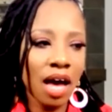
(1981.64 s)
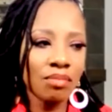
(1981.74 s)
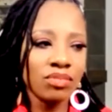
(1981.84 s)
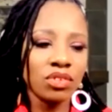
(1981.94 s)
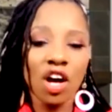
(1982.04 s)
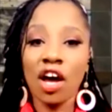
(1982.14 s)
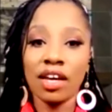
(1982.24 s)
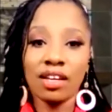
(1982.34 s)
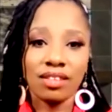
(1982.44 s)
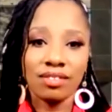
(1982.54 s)
I'm all
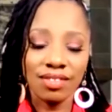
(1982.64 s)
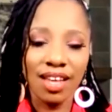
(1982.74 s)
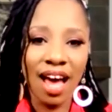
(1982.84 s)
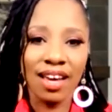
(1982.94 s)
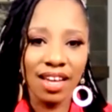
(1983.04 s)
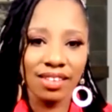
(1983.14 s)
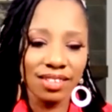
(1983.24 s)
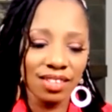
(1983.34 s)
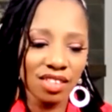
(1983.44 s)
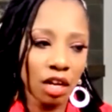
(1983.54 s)
right. I got
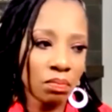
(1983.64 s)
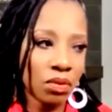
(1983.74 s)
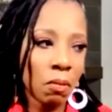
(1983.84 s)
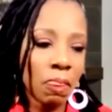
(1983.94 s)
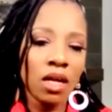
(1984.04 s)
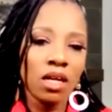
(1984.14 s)
this example.